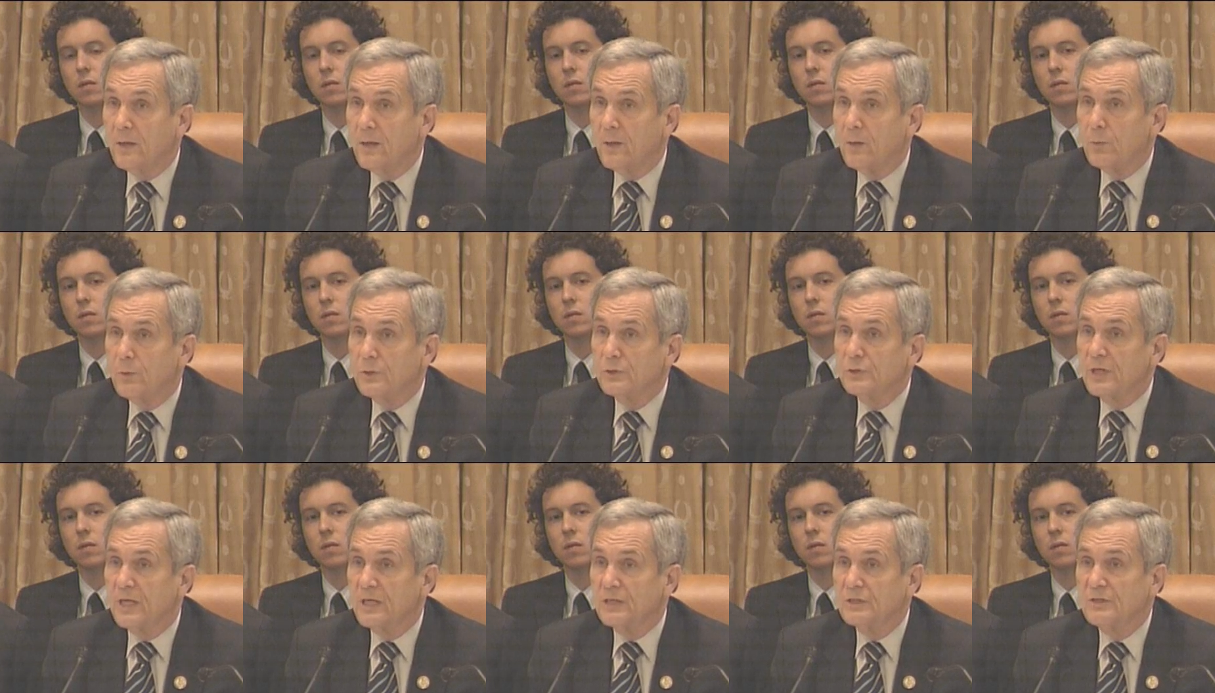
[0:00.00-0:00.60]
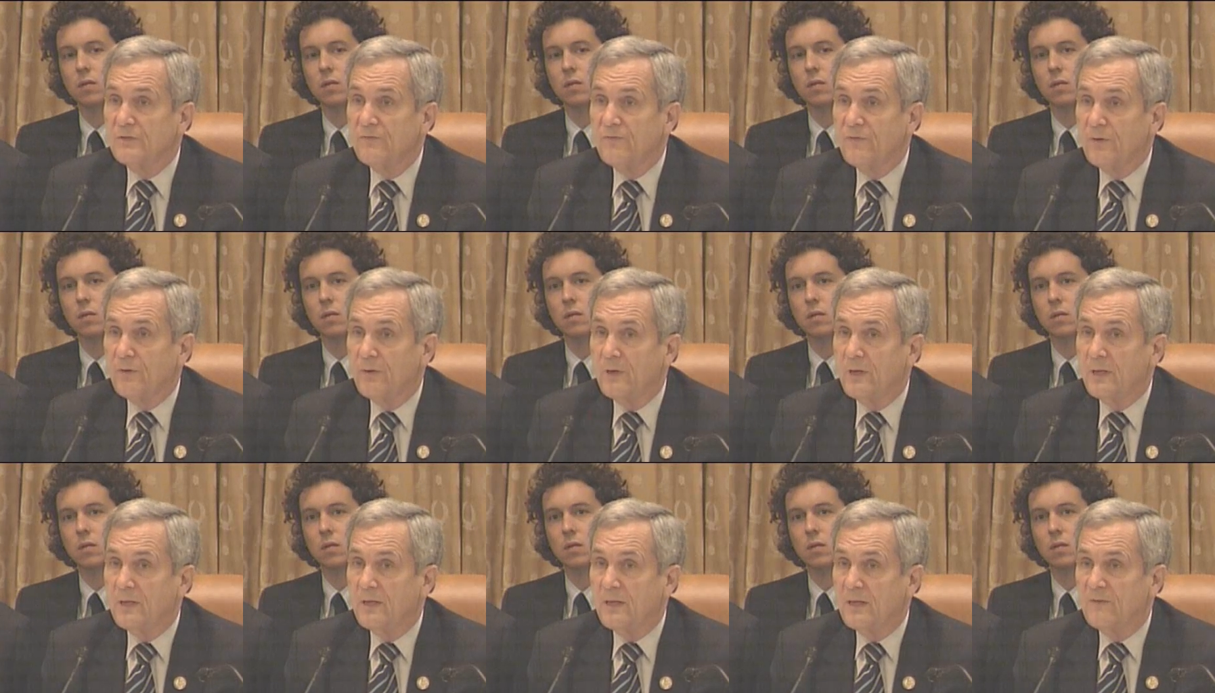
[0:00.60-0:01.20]
Speaker 1: uh, which has a
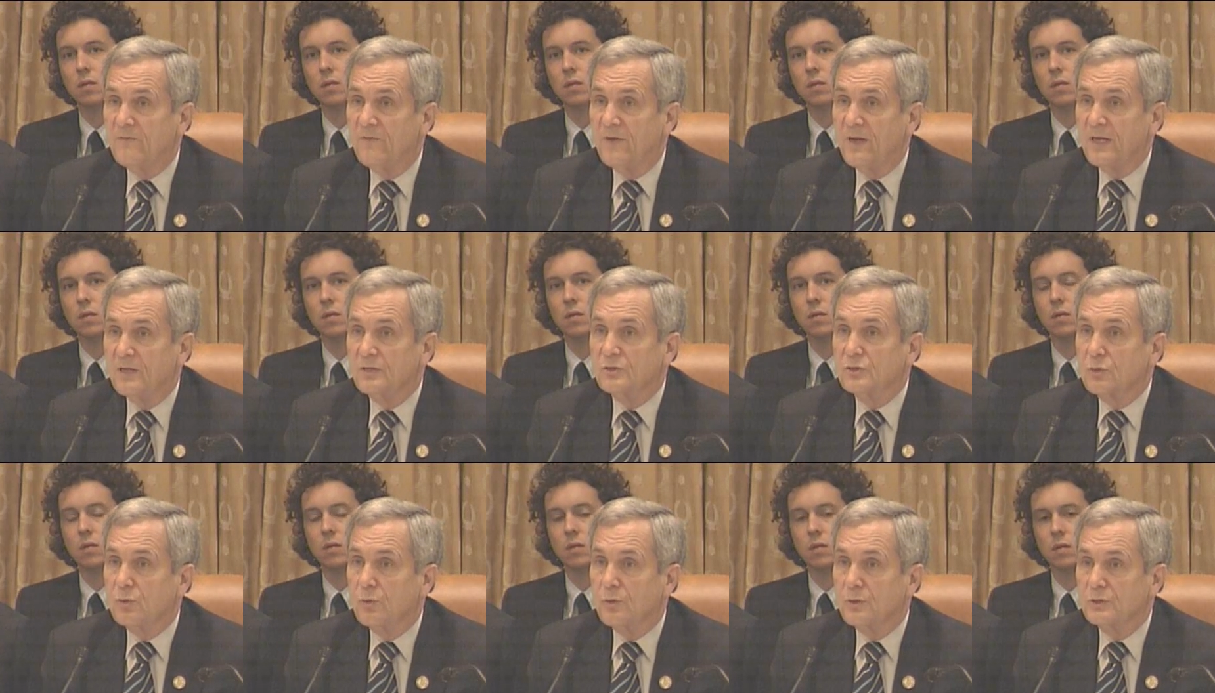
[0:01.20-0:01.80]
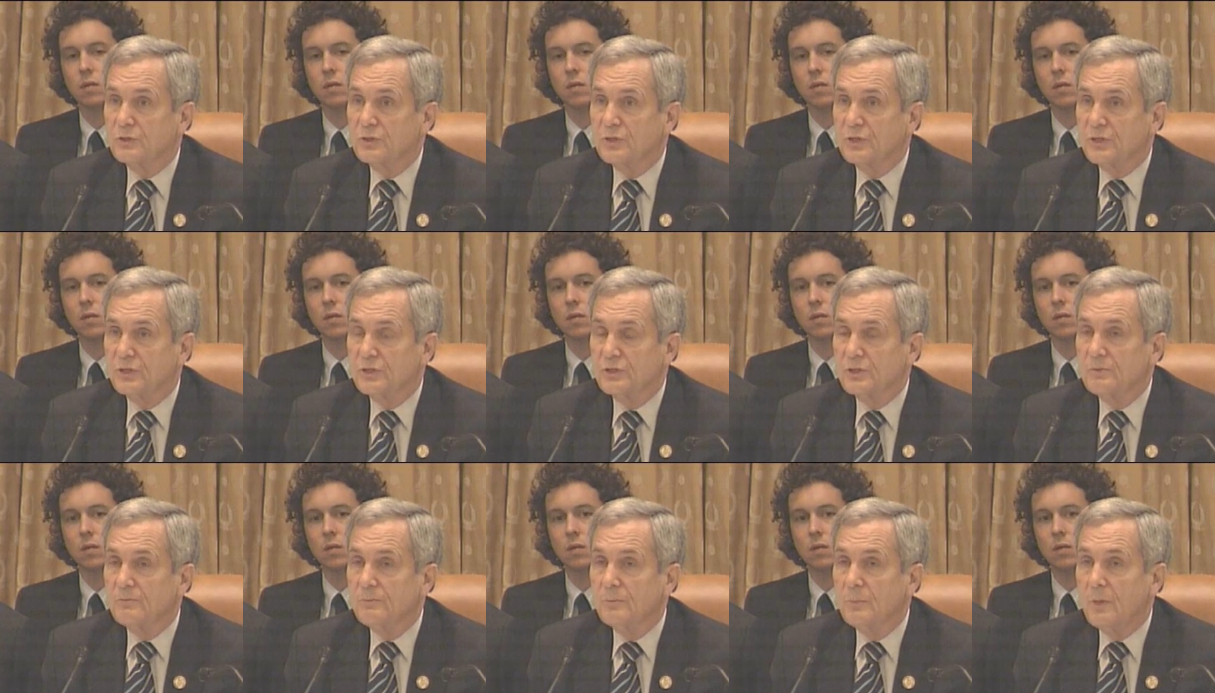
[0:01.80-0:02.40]
very advanced court
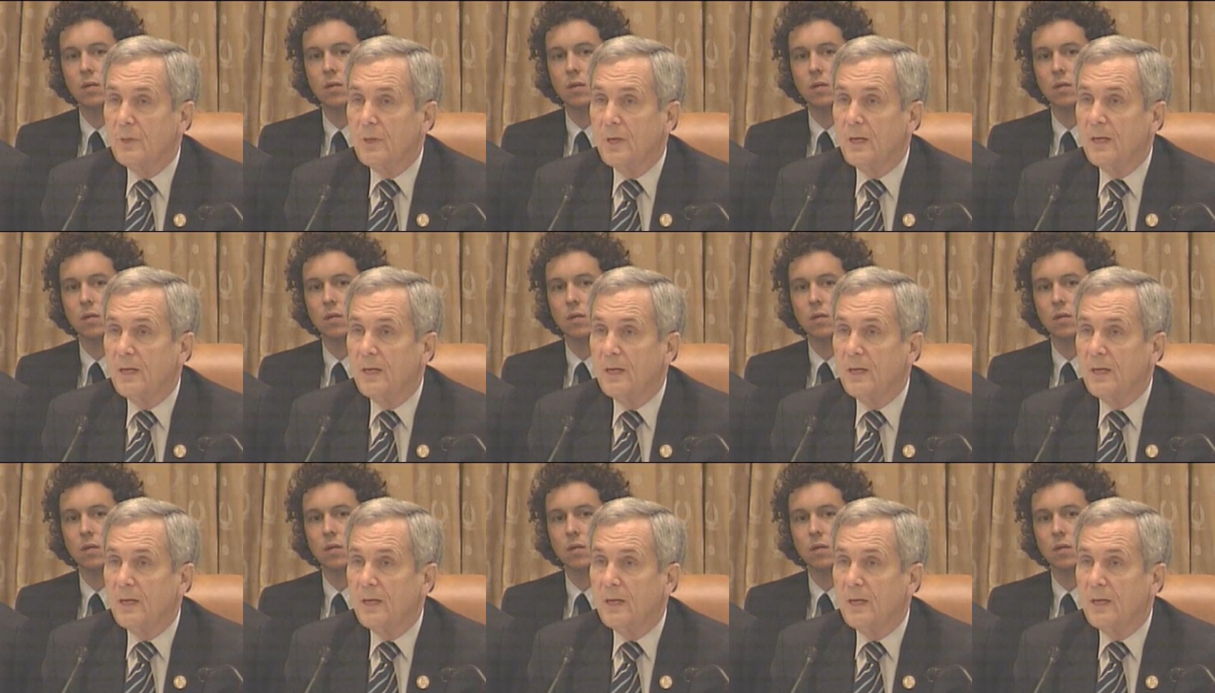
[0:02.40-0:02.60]
system.